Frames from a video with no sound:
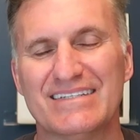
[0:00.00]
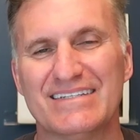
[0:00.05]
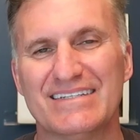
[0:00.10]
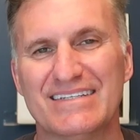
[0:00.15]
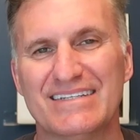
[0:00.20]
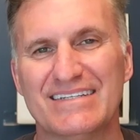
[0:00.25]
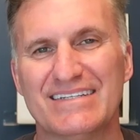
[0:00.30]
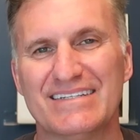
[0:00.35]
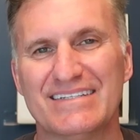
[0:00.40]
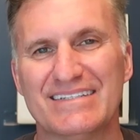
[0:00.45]

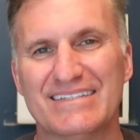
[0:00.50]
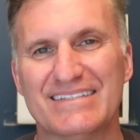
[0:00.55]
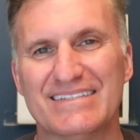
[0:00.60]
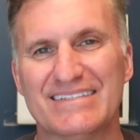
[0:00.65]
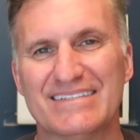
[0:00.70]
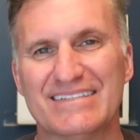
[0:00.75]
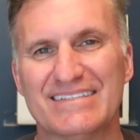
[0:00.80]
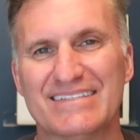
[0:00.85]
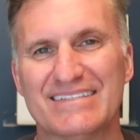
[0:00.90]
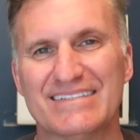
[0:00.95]

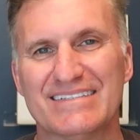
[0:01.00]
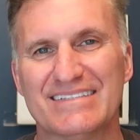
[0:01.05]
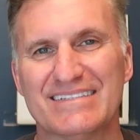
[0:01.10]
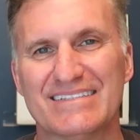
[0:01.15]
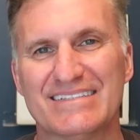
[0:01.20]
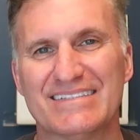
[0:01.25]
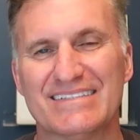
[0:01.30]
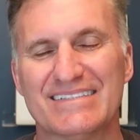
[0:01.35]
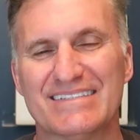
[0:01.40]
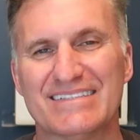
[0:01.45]

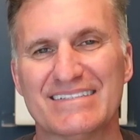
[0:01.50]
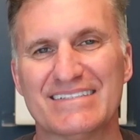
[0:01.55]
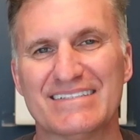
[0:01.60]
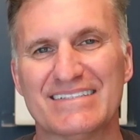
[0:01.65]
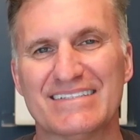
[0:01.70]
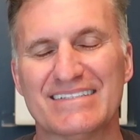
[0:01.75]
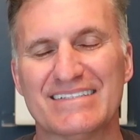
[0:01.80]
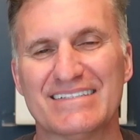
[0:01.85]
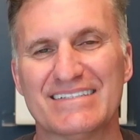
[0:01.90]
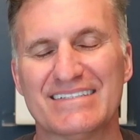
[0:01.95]

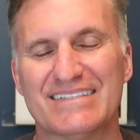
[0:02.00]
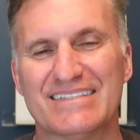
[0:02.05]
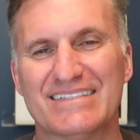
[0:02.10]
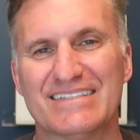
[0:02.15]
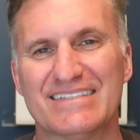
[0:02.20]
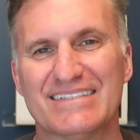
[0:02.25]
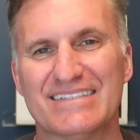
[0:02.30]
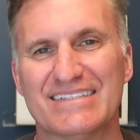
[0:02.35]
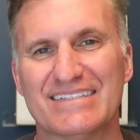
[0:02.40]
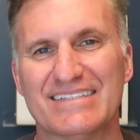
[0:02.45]

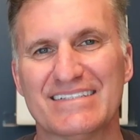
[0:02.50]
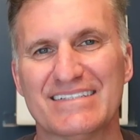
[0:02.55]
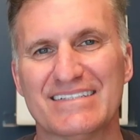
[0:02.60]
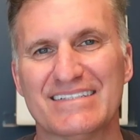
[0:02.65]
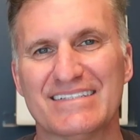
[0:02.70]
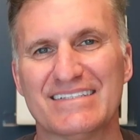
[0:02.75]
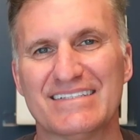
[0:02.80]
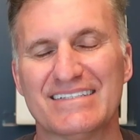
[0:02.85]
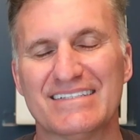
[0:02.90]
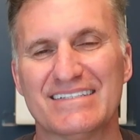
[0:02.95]

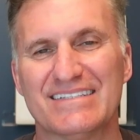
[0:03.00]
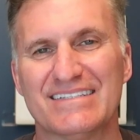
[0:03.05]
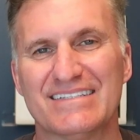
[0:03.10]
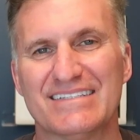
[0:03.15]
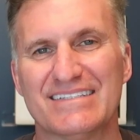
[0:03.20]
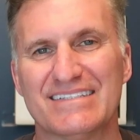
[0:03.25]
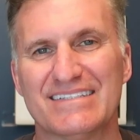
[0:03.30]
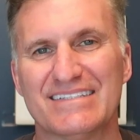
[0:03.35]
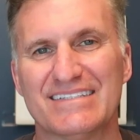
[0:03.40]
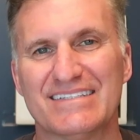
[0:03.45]

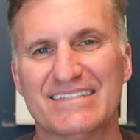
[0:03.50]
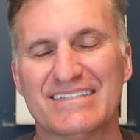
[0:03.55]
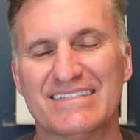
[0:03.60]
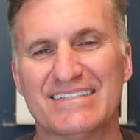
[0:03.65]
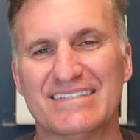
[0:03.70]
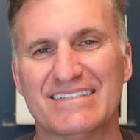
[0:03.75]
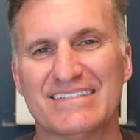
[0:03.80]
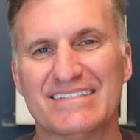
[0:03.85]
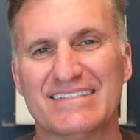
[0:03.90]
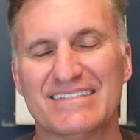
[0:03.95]

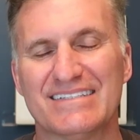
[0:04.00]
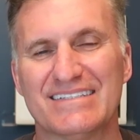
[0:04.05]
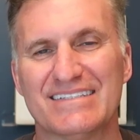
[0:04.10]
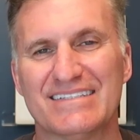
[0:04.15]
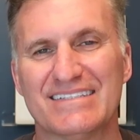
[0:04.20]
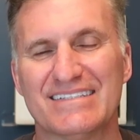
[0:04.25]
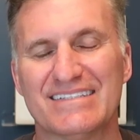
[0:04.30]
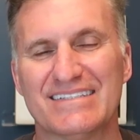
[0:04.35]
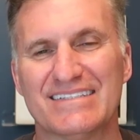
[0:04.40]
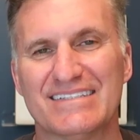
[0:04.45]

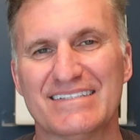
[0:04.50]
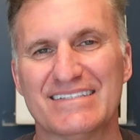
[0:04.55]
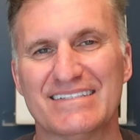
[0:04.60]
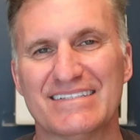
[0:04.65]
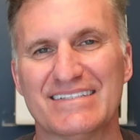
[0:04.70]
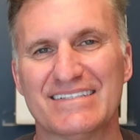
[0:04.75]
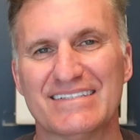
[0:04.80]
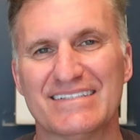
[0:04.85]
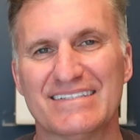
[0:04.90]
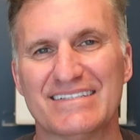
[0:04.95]

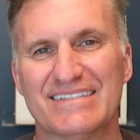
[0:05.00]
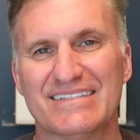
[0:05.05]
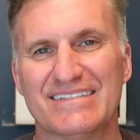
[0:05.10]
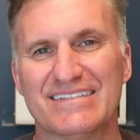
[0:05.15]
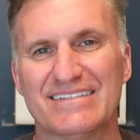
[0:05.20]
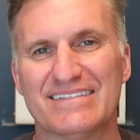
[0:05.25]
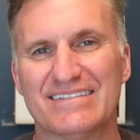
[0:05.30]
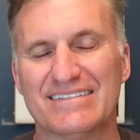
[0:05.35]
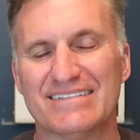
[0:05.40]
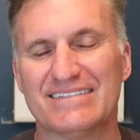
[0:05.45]

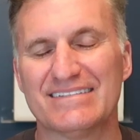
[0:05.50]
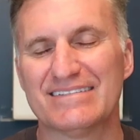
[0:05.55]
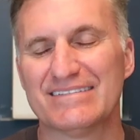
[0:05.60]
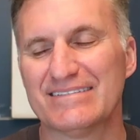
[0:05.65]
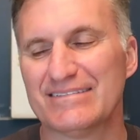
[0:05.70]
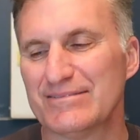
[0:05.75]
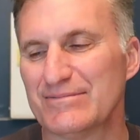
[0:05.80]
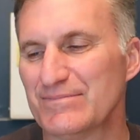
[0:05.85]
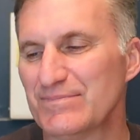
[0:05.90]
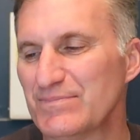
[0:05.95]

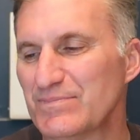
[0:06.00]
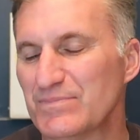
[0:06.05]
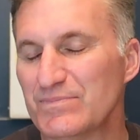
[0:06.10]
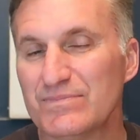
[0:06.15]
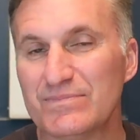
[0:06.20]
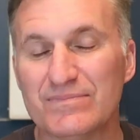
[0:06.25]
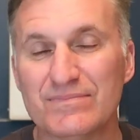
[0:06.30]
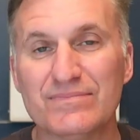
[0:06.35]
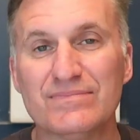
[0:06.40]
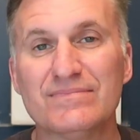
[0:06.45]

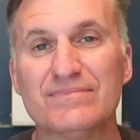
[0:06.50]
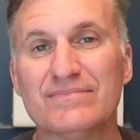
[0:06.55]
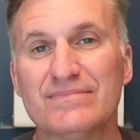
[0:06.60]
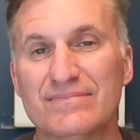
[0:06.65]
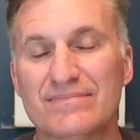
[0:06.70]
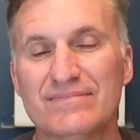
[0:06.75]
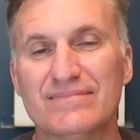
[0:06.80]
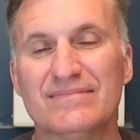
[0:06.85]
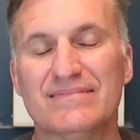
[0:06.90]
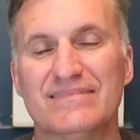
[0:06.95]

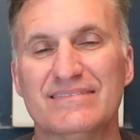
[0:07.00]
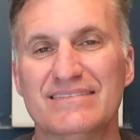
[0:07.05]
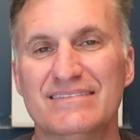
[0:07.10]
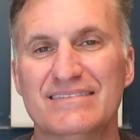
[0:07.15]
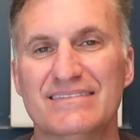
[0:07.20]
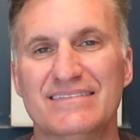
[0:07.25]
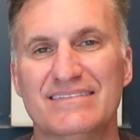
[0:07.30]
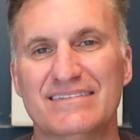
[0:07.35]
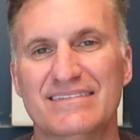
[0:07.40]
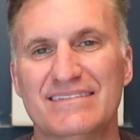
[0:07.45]

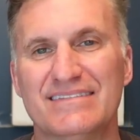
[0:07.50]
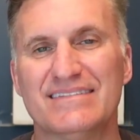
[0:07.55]
The person shown says nothing.